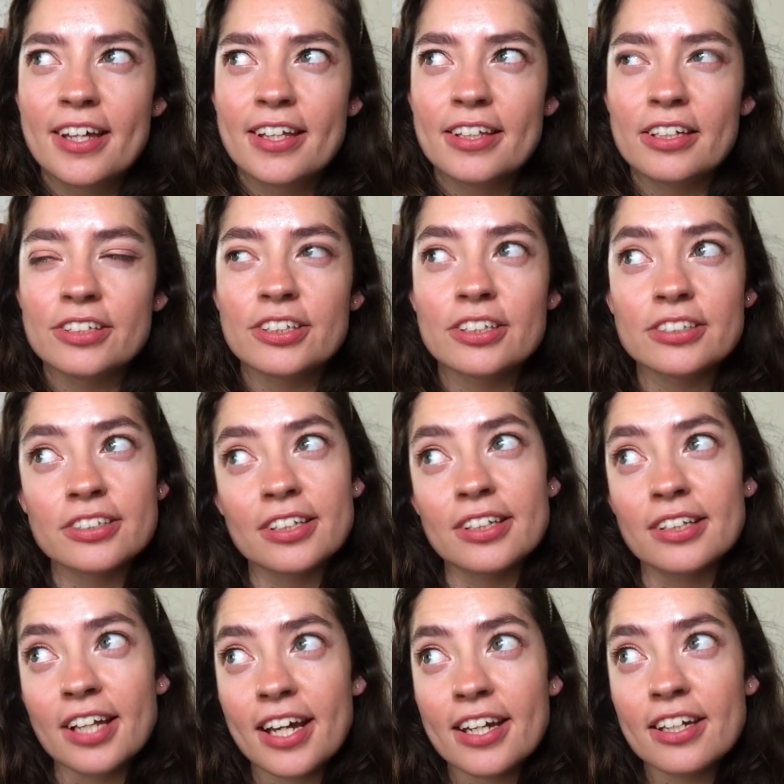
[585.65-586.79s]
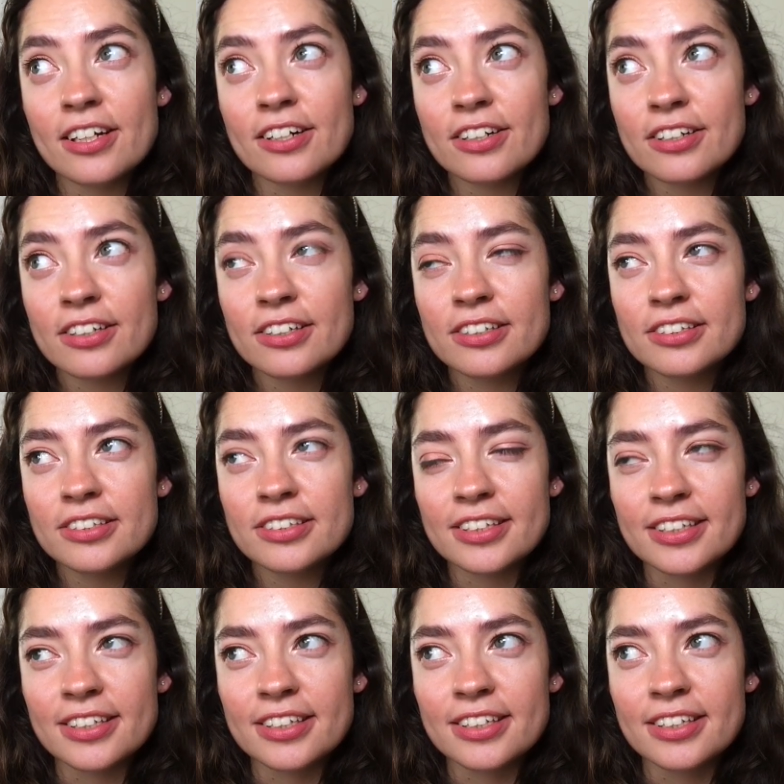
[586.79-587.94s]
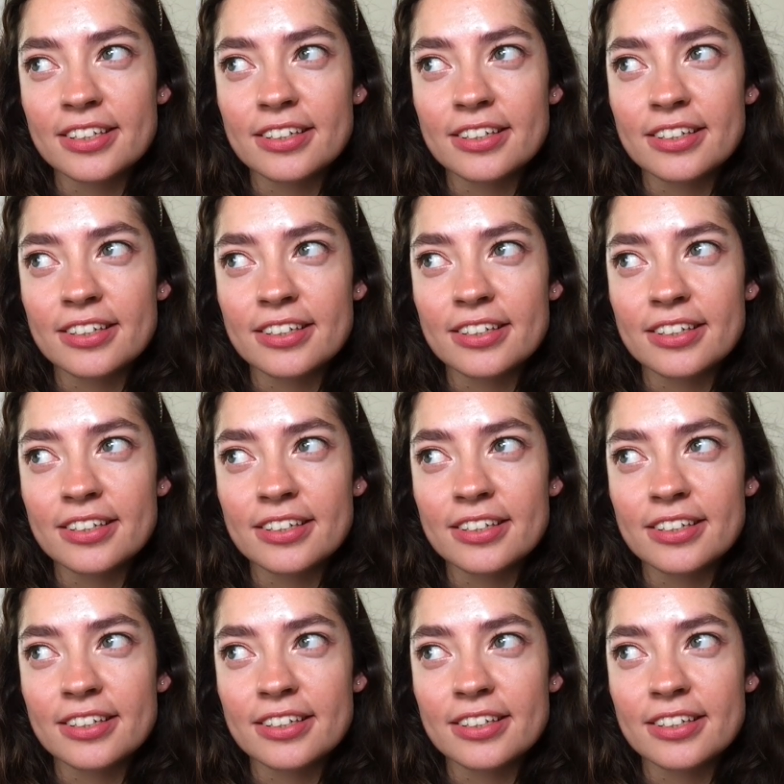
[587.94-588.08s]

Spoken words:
There's also liners and